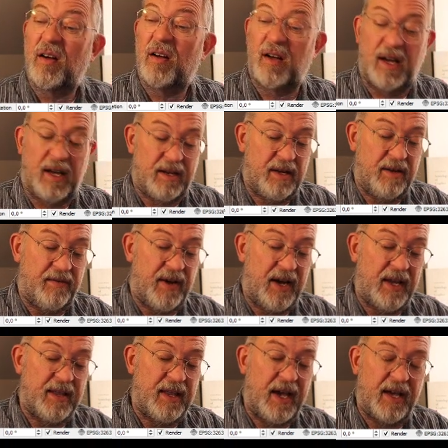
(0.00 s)
and divide
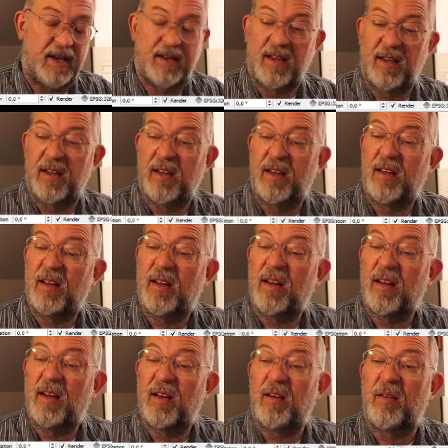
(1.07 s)
that
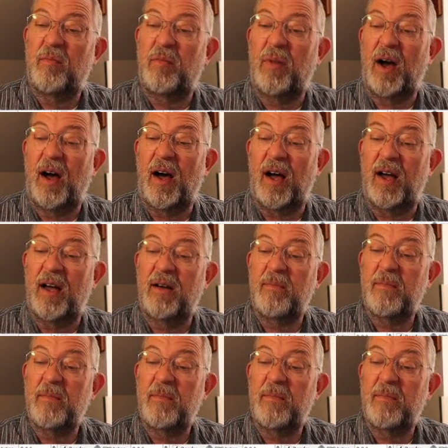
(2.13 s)
by